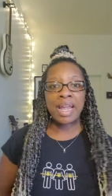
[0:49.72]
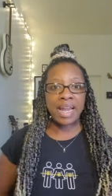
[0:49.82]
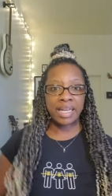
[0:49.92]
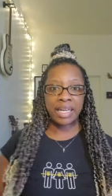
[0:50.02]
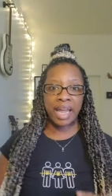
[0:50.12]

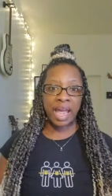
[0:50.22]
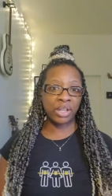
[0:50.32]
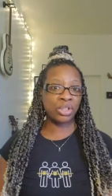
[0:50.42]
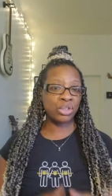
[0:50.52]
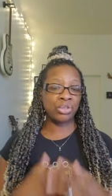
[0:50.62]
any
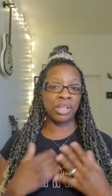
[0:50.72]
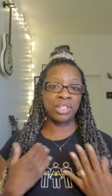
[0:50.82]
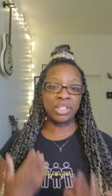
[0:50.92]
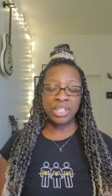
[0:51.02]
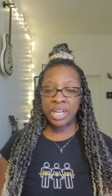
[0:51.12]

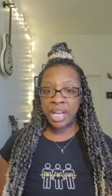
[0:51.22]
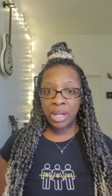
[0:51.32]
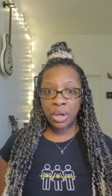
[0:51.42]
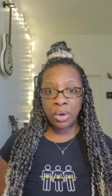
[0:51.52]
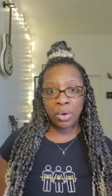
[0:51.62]
extra
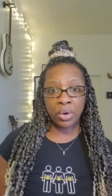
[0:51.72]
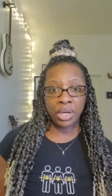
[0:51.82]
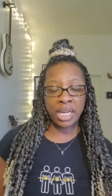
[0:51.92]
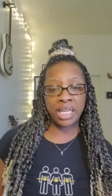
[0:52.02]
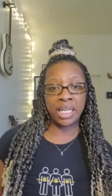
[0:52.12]
gel
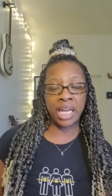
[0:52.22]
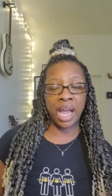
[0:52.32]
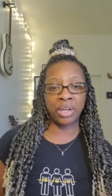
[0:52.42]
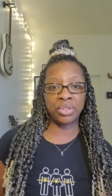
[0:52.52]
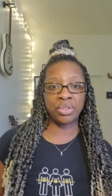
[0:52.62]
or any
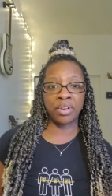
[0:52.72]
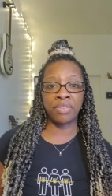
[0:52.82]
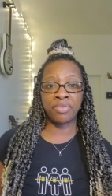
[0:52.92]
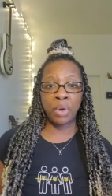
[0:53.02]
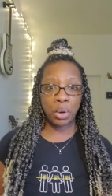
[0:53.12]
extra
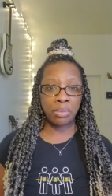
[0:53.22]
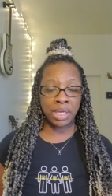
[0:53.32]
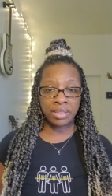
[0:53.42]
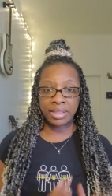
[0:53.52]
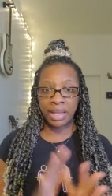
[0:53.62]
foaming,
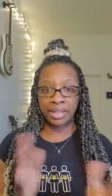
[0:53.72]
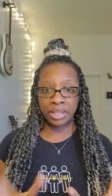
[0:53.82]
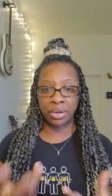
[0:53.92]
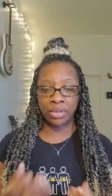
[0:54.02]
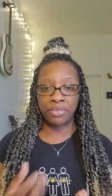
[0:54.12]

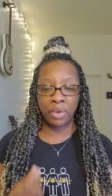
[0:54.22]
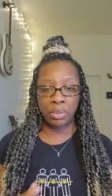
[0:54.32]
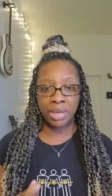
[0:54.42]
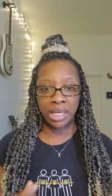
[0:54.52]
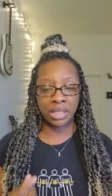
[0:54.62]
you know, the
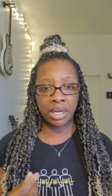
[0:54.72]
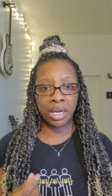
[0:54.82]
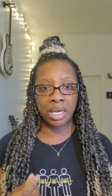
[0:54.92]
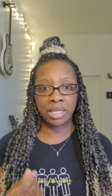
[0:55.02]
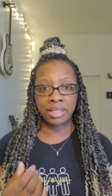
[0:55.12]
foaming
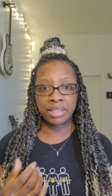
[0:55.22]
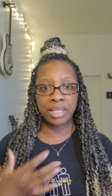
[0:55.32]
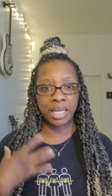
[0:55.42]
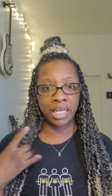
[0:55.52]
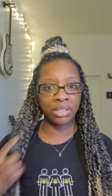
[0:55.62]
uh,
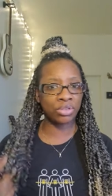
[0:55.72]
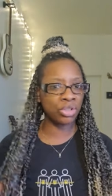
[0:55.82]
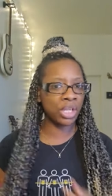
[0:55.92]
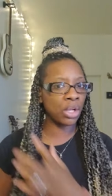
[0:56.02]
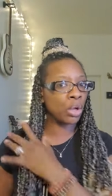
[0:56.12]
setting
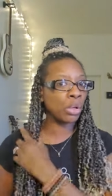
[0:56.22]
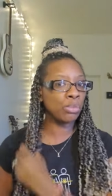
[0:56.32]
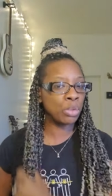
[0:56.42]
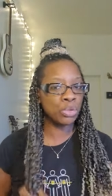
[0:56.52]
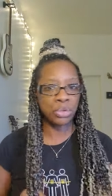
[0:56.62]
gel or
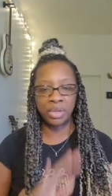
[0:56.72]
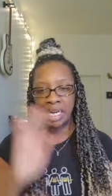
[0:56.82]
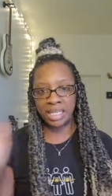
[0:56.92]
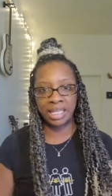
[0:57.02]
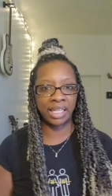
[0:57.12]
mousse or
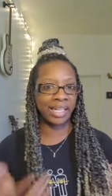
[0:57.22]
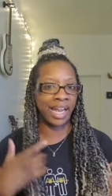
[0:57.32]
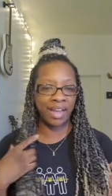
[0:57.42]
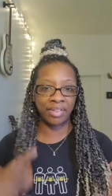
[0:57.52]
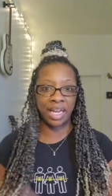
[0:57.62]
anything. I
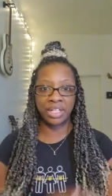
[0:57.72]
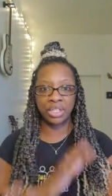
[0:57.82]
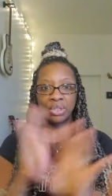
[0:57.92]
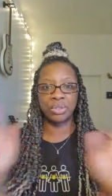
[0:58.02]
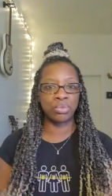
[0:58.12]
haven't had to
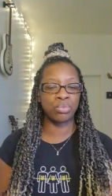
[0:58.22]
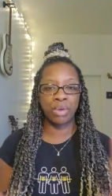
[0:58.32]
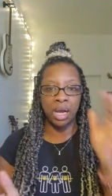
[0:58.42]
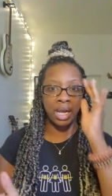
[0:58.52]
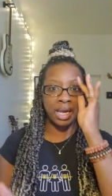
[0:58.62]
use
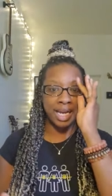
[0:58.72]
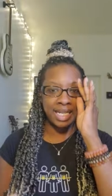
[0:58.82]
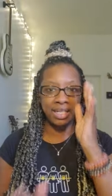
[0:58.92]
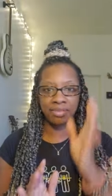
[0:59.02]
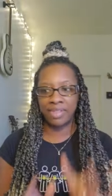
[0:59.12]
uh,
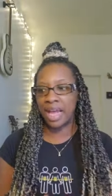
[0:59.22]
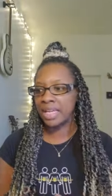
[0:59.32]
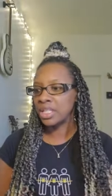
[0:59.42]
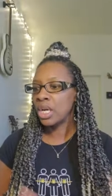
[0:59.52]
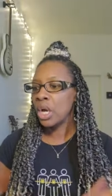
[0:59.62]
any of
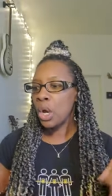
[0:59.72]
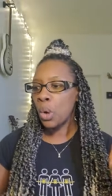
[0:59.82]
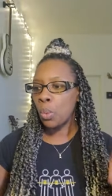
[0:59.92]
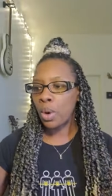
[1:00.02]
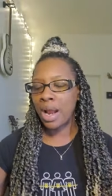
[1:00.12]
that.
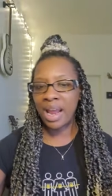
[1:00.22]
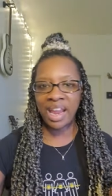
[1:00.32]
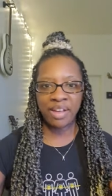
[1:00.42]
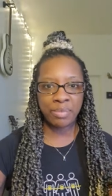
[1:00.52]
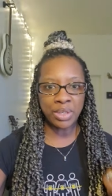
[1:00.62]
What I
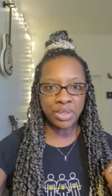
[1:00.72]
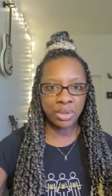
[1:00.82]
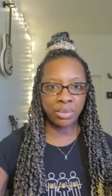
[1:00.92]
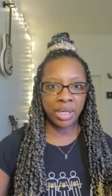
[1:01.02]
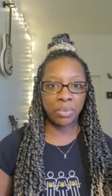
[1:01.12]
have been
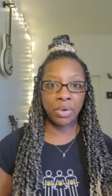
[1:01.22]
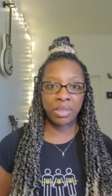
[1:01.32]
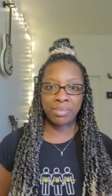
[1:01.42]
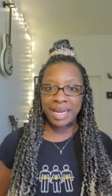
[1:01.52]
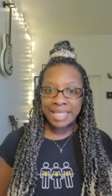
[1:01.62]
doing
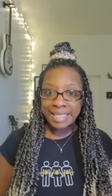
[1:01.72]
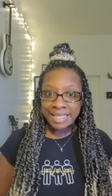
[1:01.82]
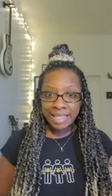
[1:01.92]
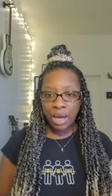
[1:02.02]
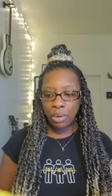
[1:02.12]
with my
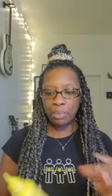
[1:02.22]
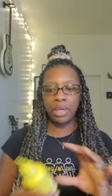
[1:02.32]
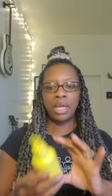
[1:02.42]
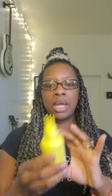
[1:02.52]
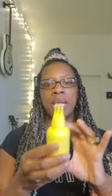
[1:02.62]
scalp
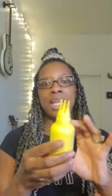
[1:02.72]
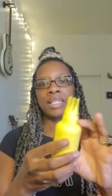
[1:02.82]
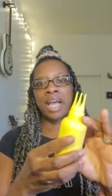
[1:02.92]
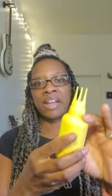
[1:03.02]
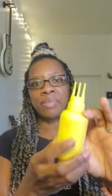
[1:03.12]

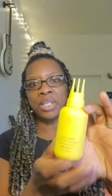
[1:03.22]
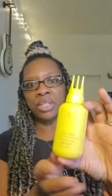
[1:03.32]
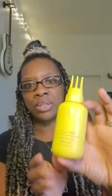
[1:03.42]
is I've been